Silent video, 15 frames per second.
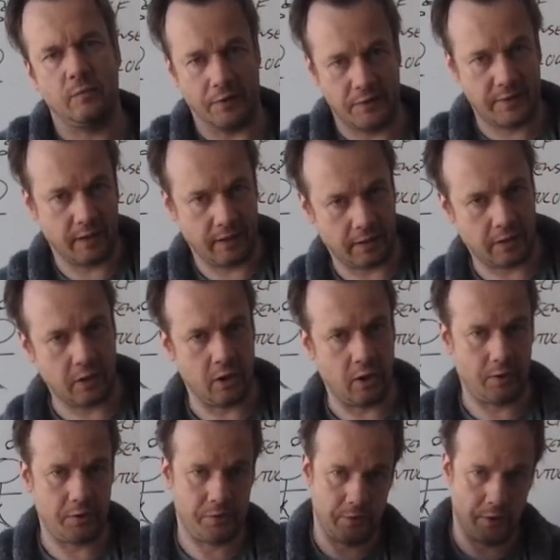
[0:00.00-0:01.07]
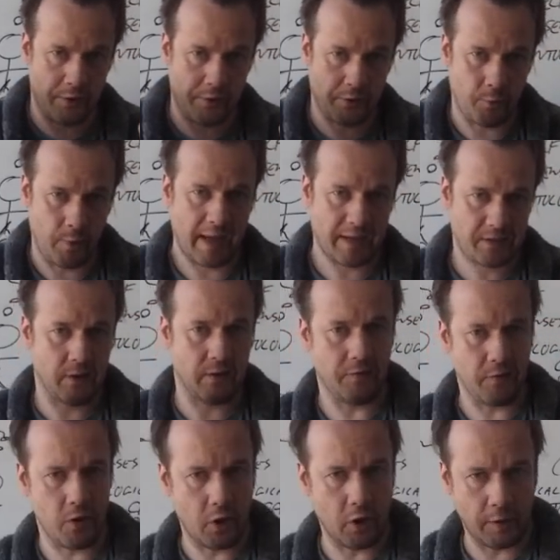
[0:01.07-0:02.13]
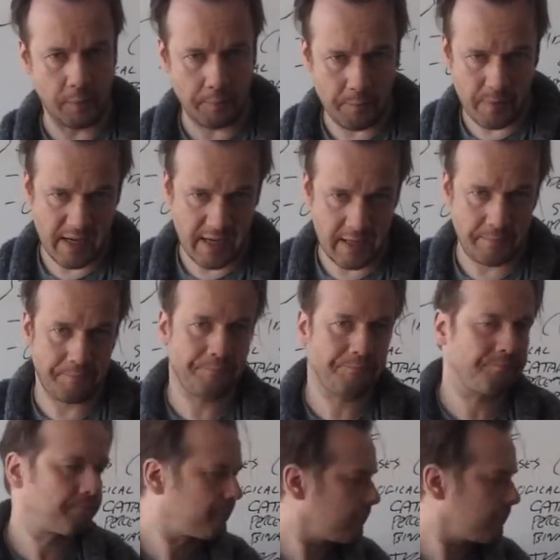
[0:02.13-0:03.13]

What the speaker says: what Tillich calls the threat of non-being.